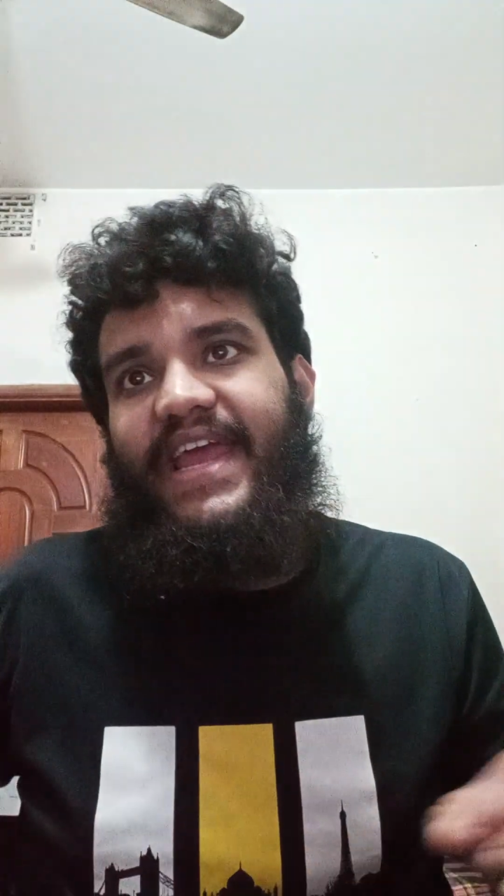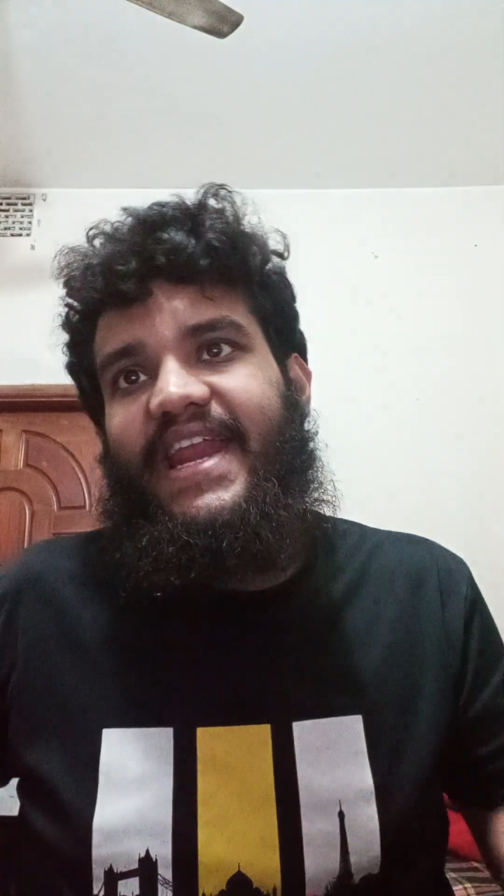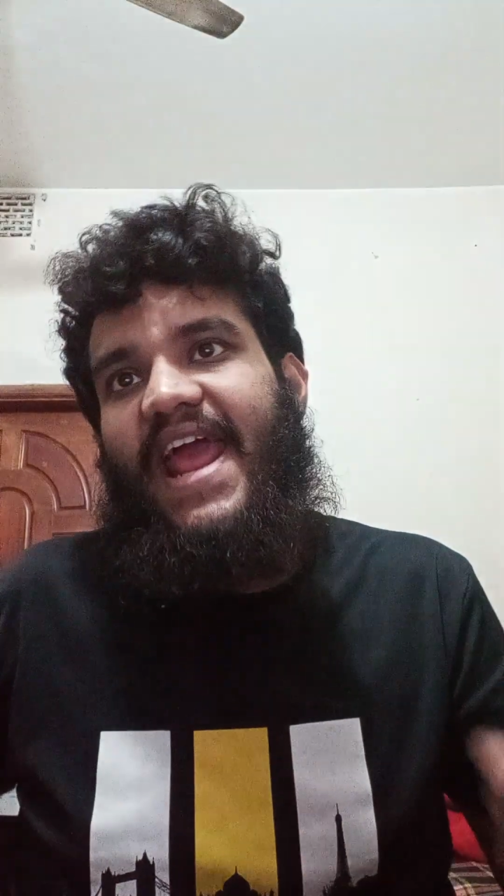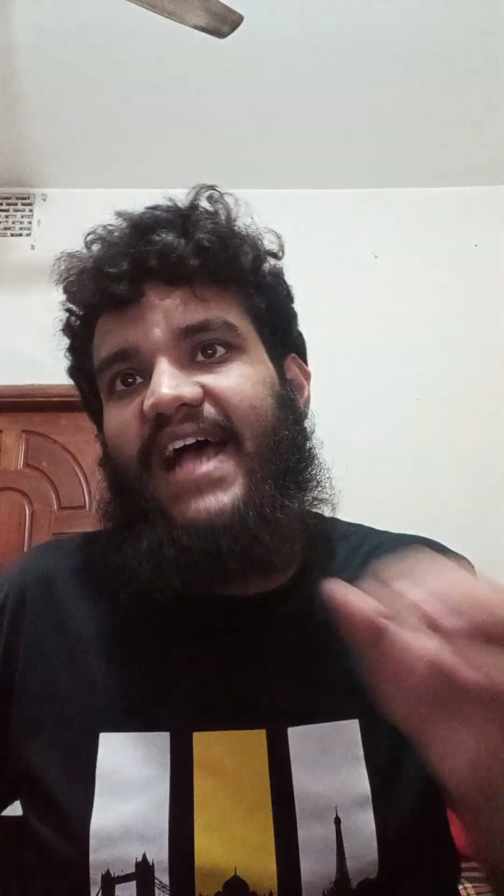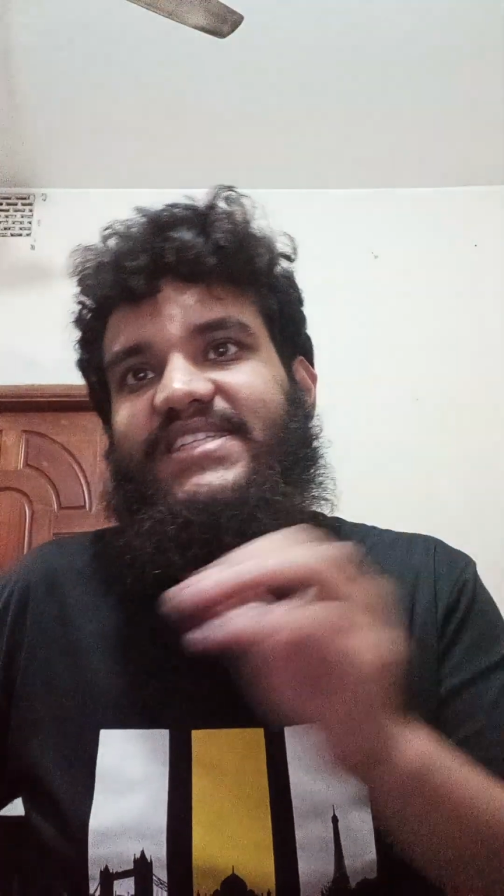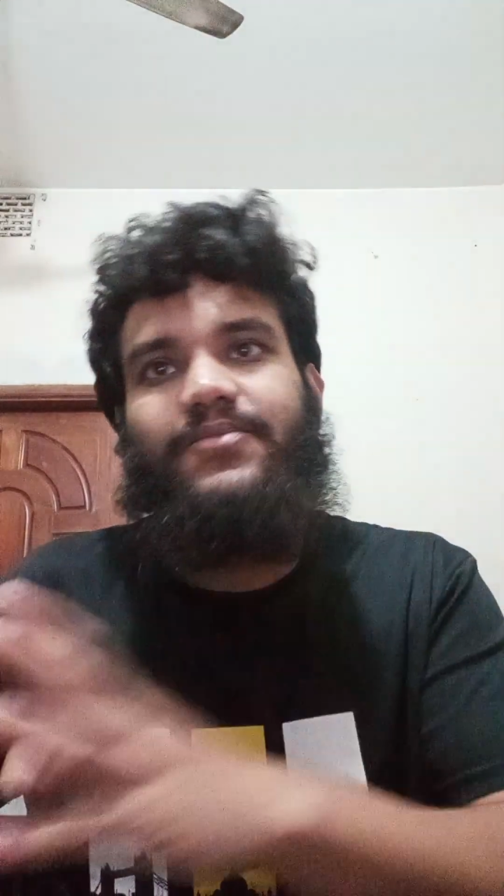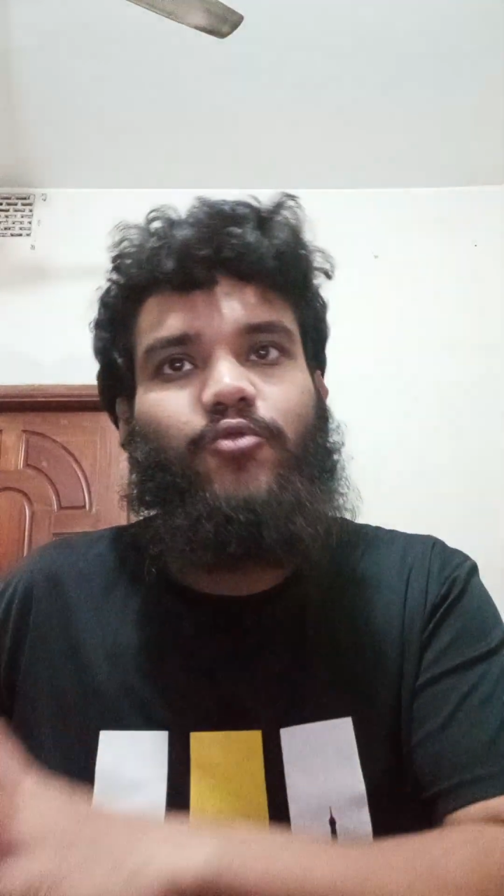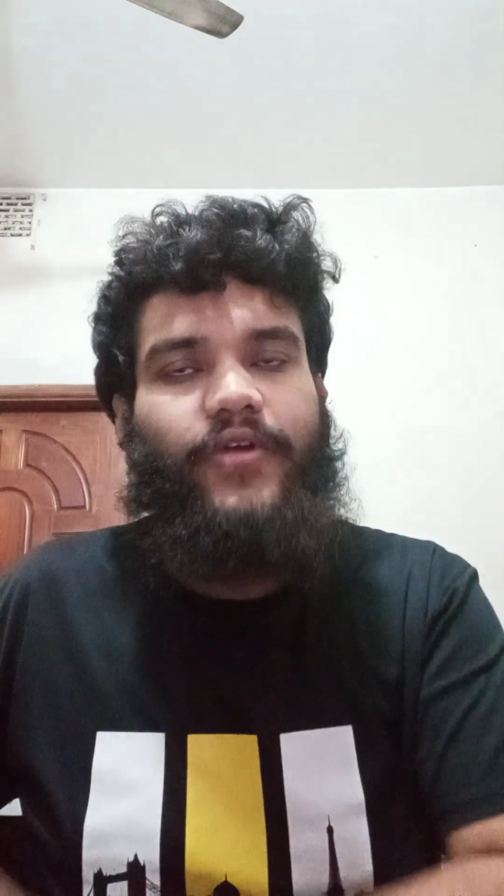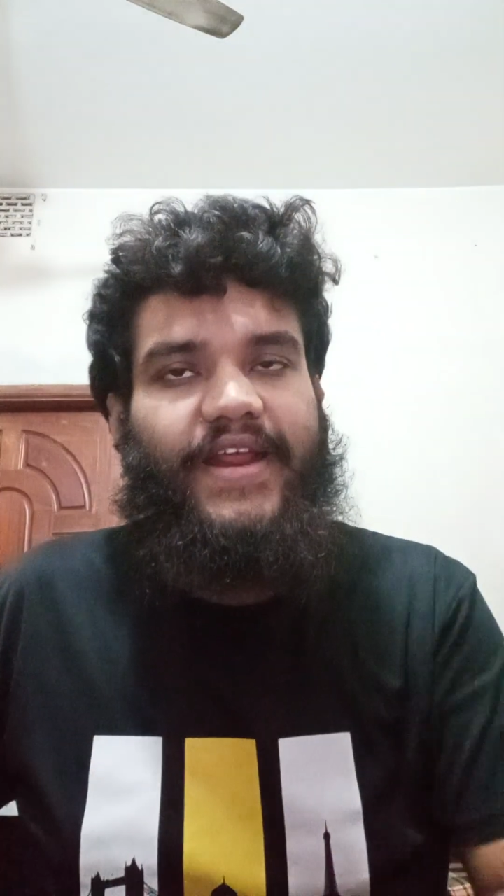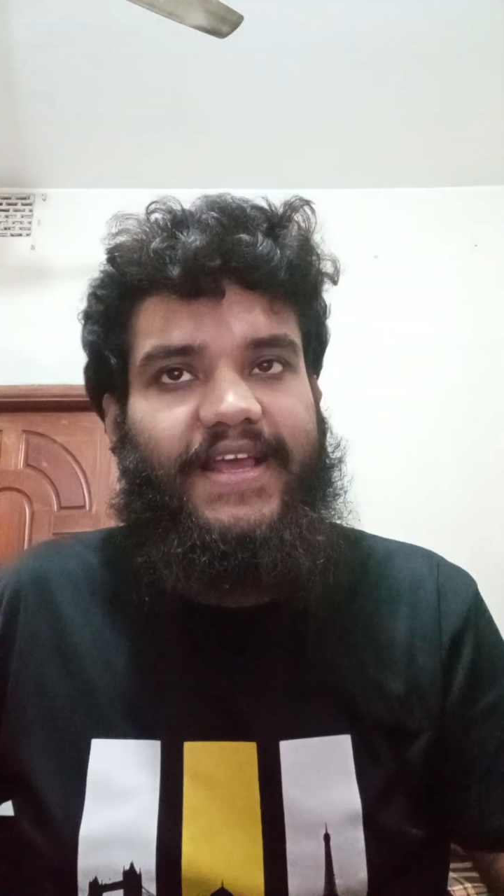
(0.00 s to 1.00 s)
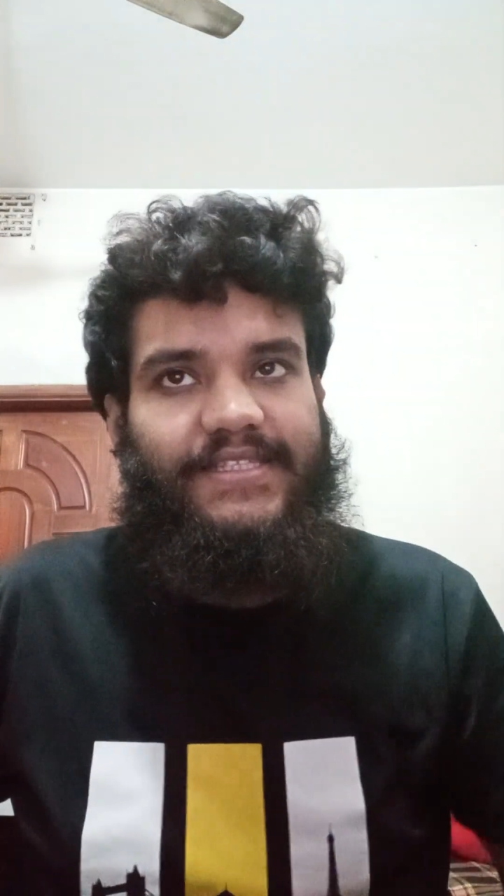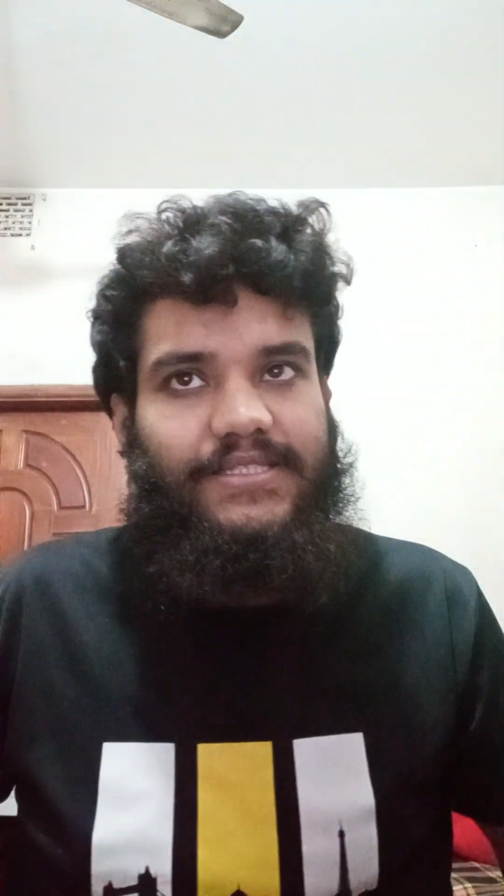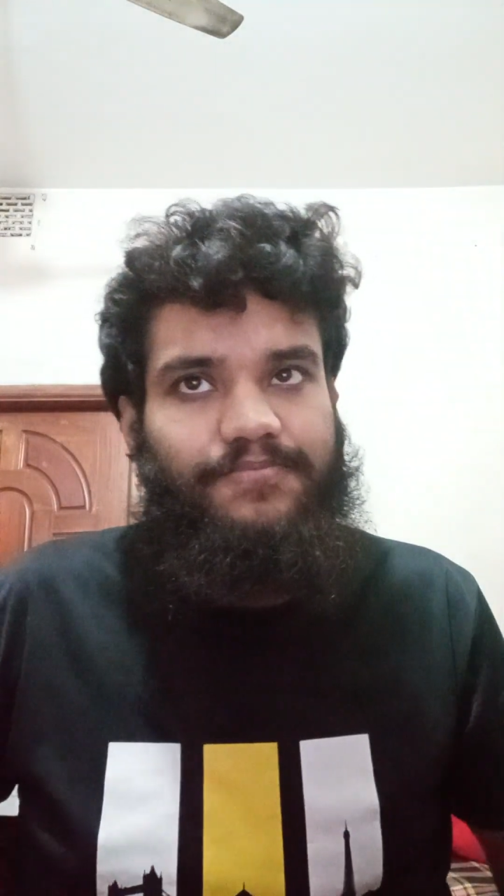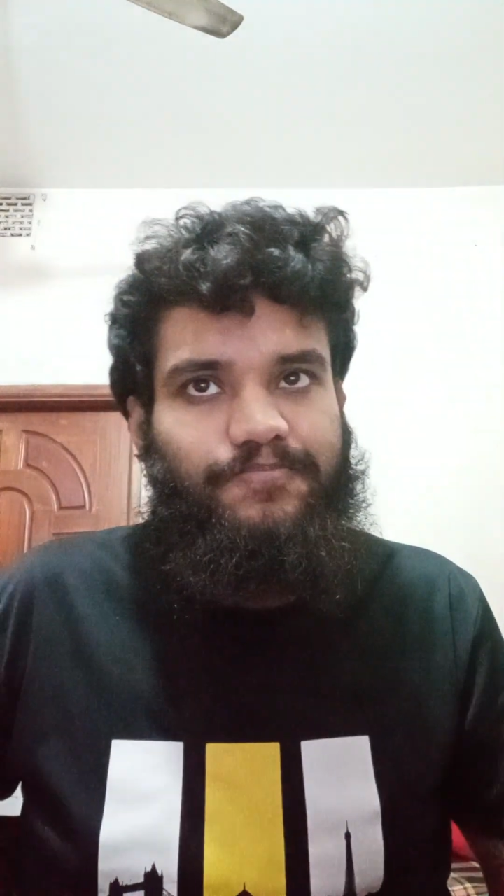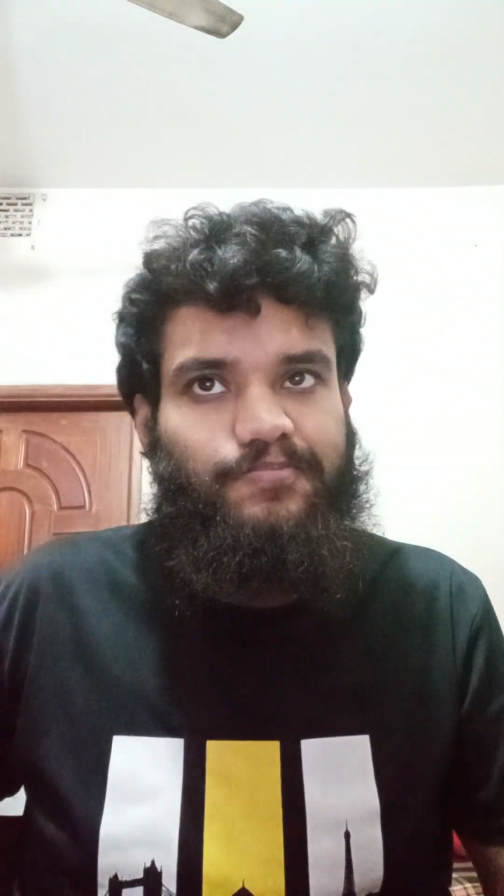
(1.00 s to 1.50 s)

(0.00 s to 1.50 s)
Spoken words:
in hazard-prone areas.